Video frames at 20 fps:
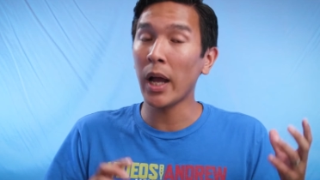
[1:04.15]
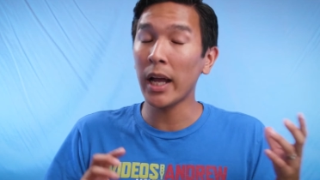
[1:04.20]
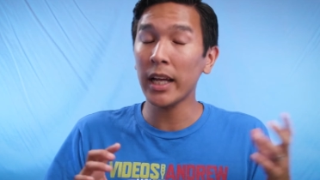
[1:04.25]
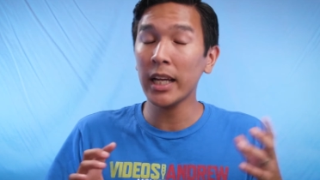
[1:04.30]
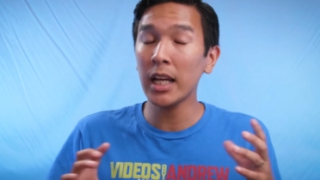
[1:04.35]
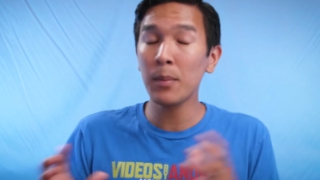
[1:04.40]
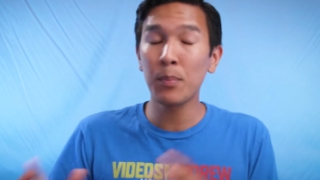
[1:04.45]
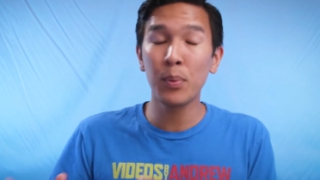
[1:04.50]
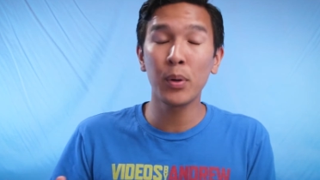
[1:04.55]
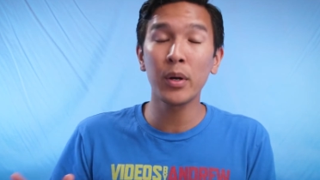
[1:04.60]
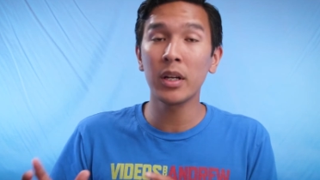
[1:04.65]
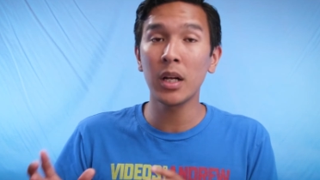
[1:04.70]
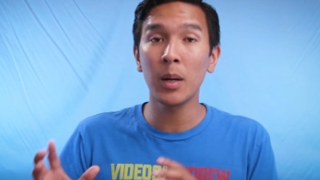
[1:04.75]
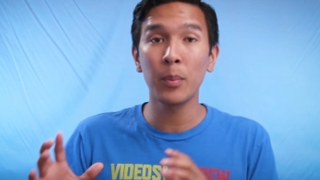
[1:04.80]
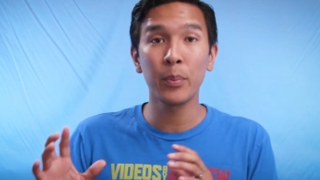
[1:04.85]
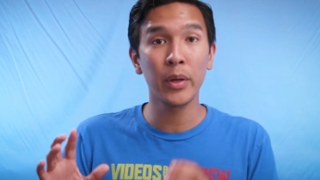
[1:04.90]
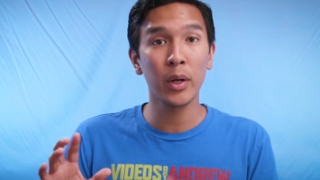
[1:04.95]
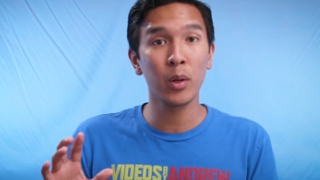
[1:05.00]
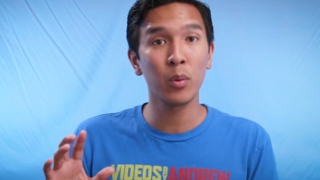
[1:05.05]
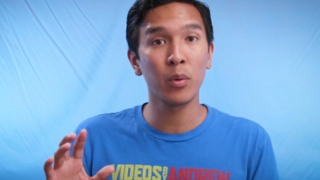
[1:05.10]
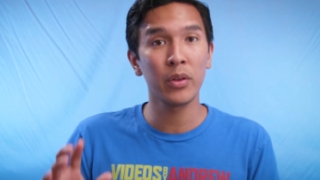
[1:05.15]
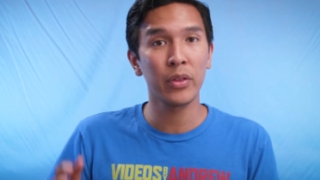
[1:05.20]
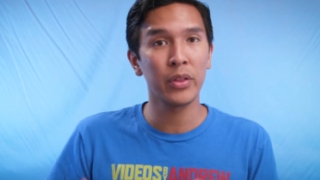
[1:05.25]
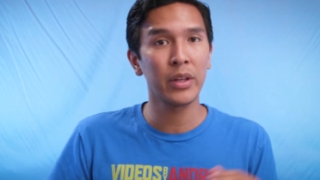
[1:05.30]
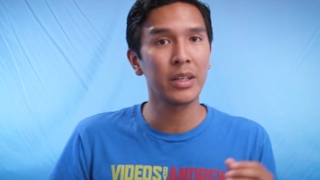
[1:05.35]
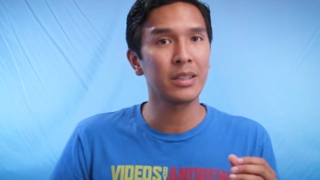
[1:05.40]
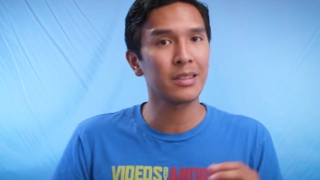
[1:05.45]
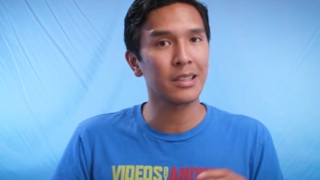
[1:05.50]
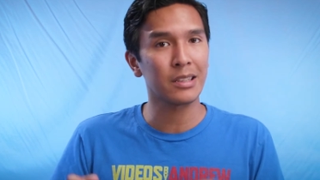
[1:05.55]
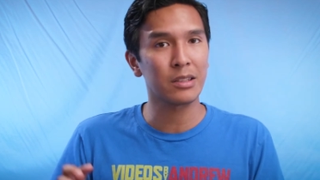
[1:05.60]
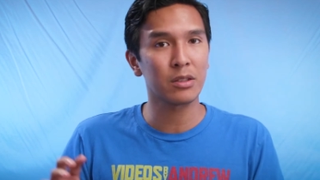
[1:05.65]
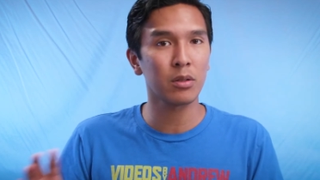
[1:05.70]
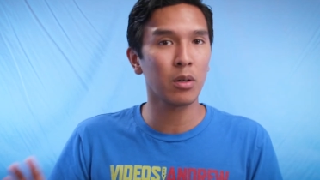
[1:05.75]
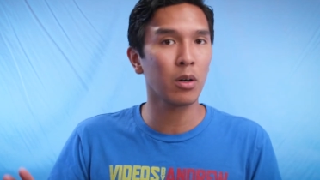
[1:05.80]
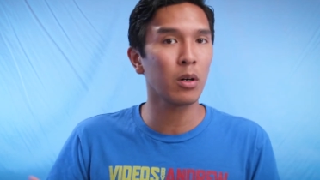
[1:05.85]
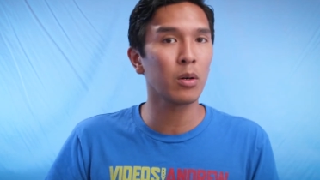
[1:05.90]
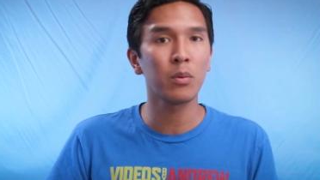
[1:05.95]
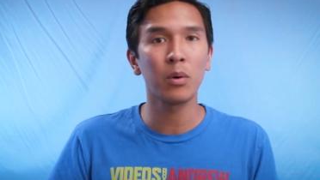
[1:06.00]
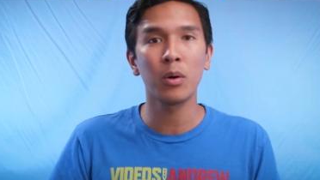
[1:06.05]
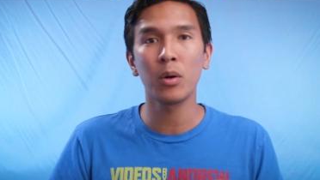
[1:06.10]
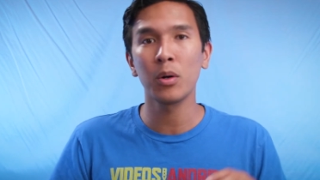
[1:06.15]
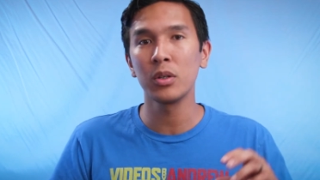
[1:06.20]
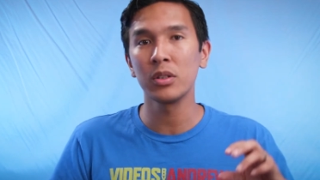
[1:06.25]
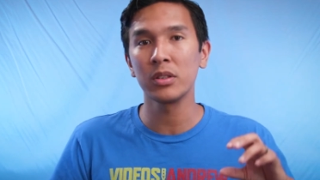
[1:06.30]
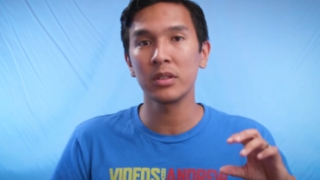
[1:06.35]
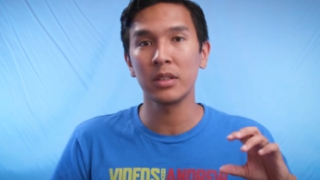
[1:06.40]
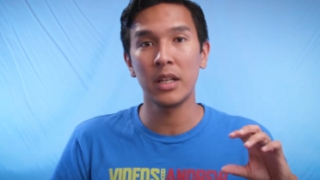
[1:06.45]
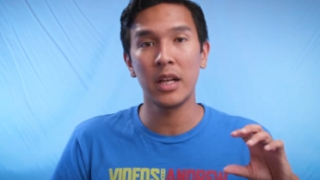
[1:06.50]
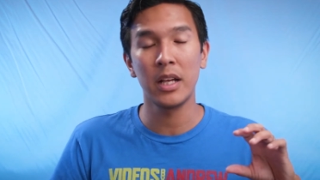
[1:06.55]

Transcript: I gotta put it up there with things like Star Wars